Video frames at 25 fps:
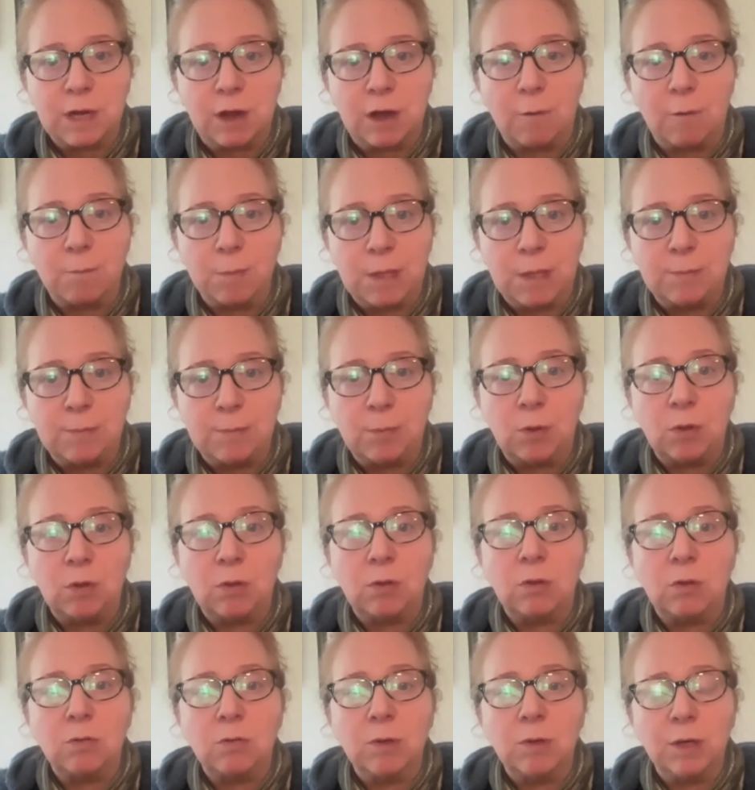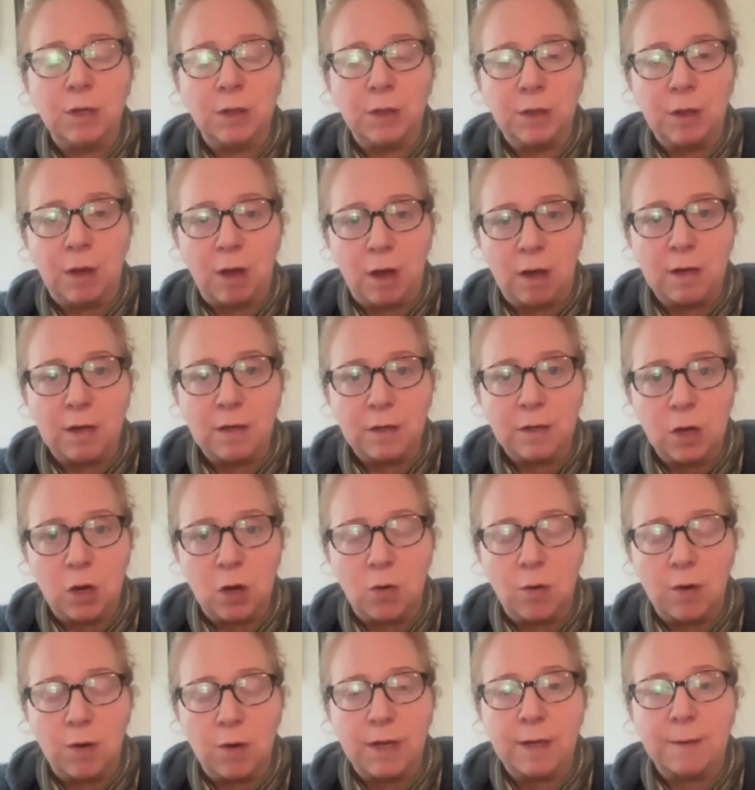is to help people with
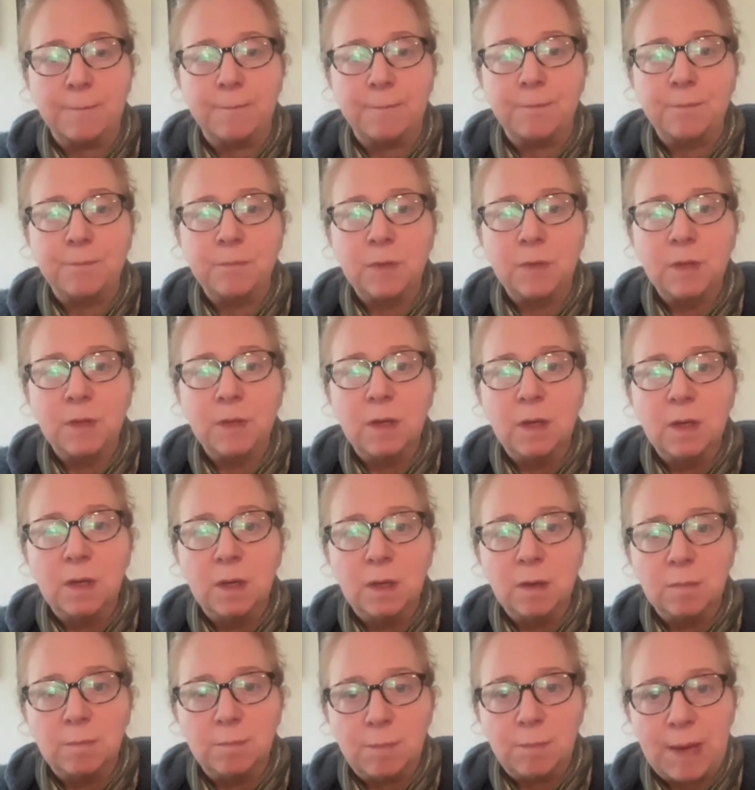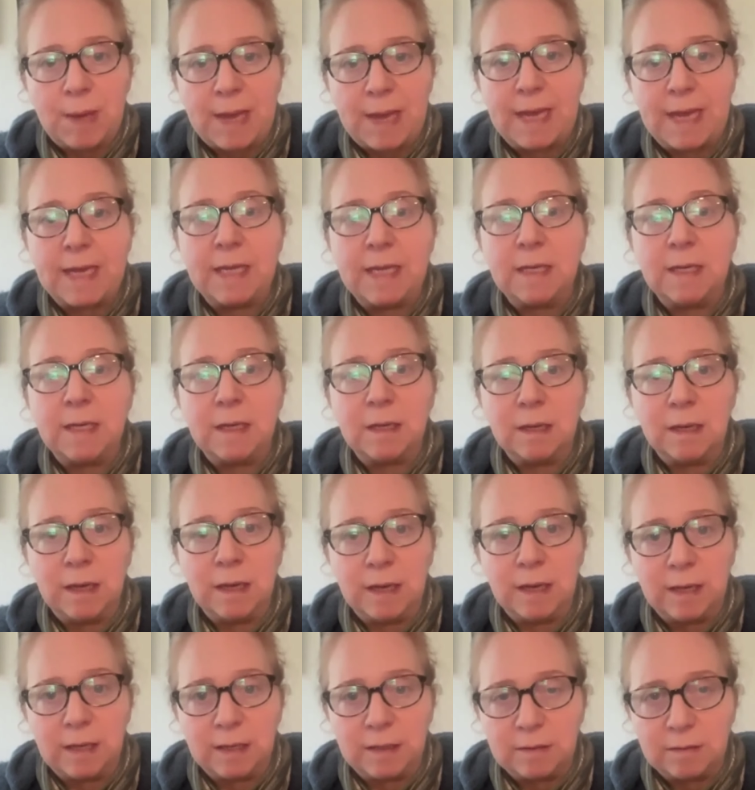ongoing pain
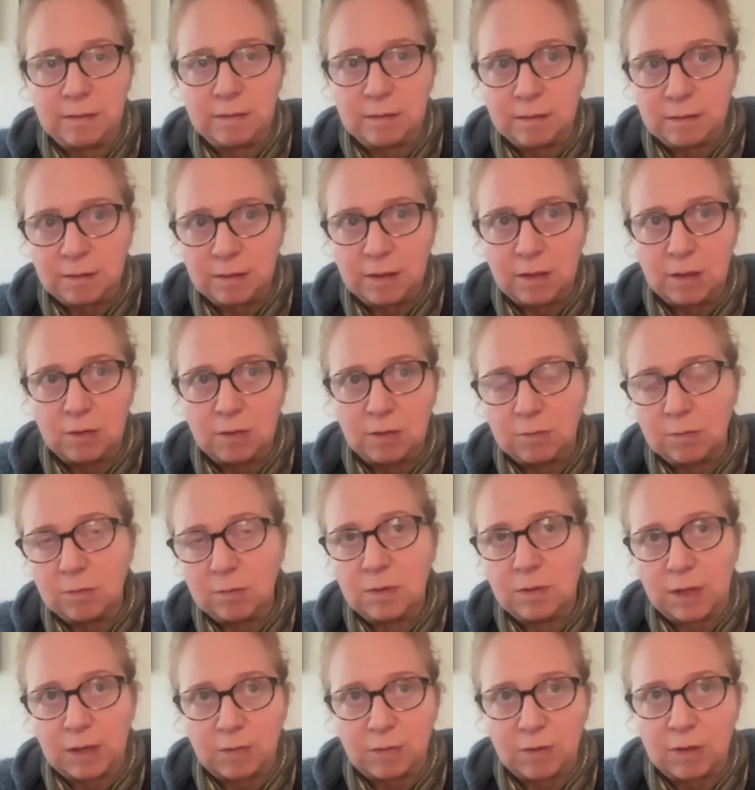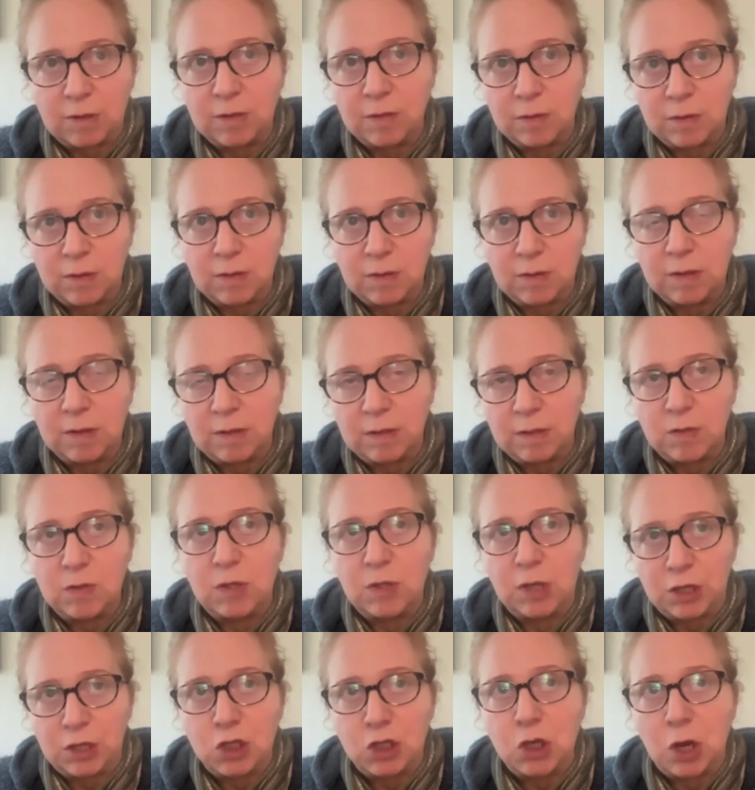and, you know, it's like
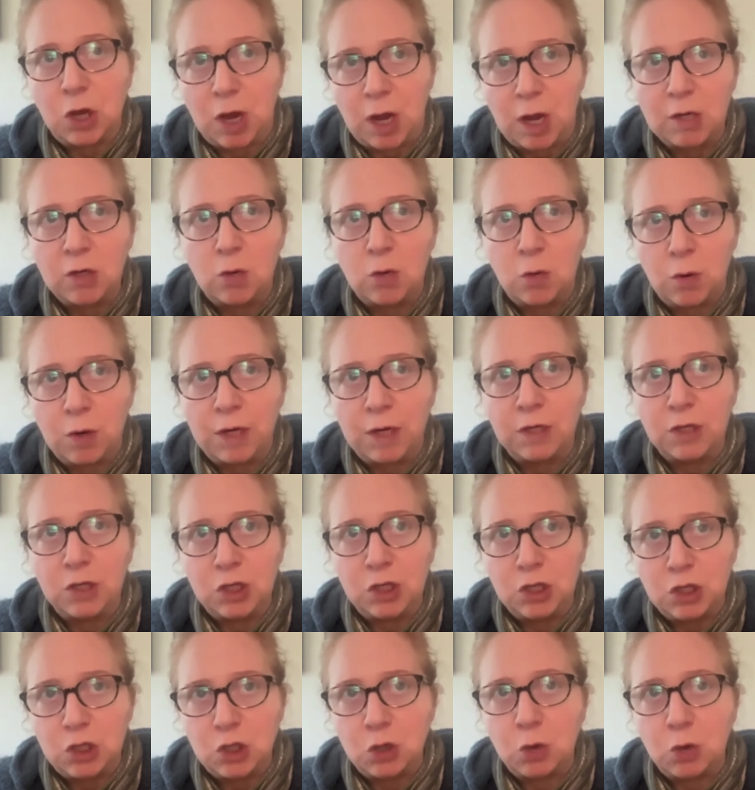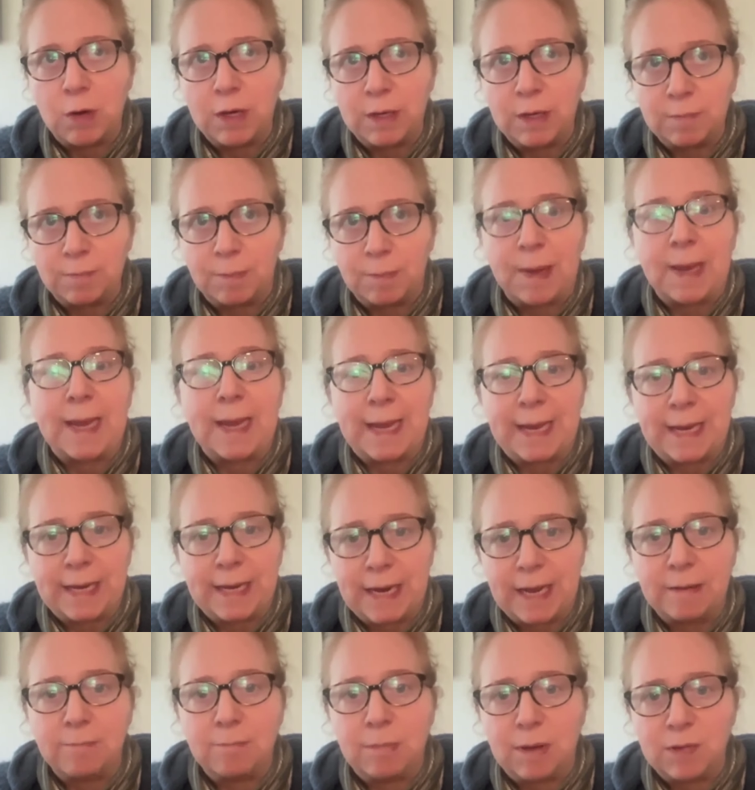it's the ongoing joint
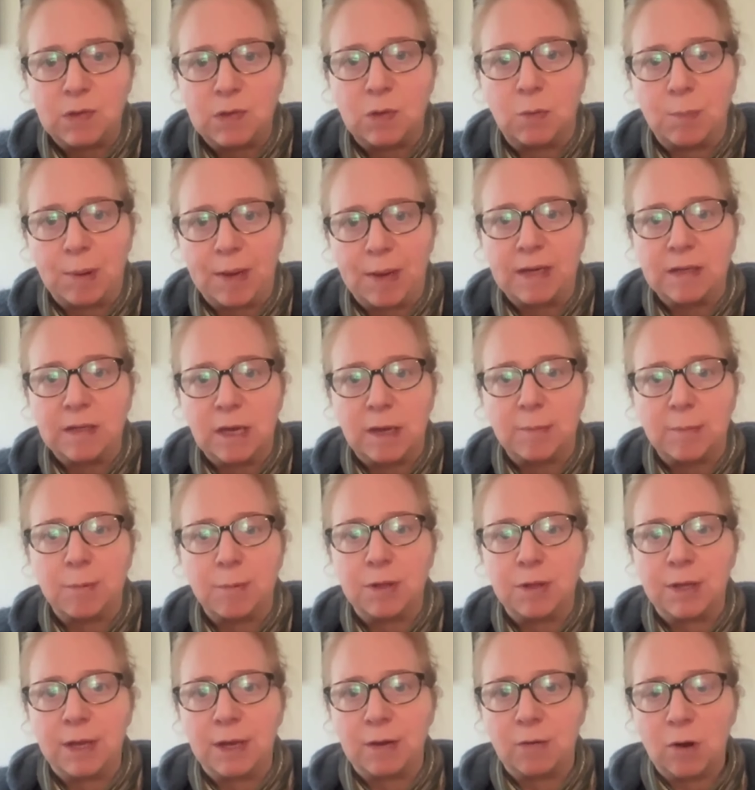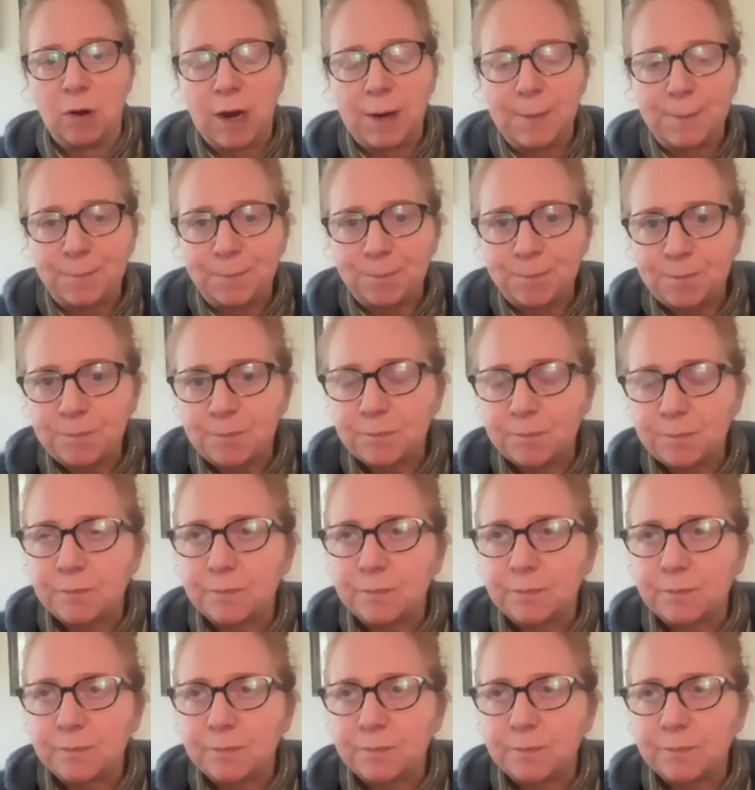pain and muscle pain type of thing, right?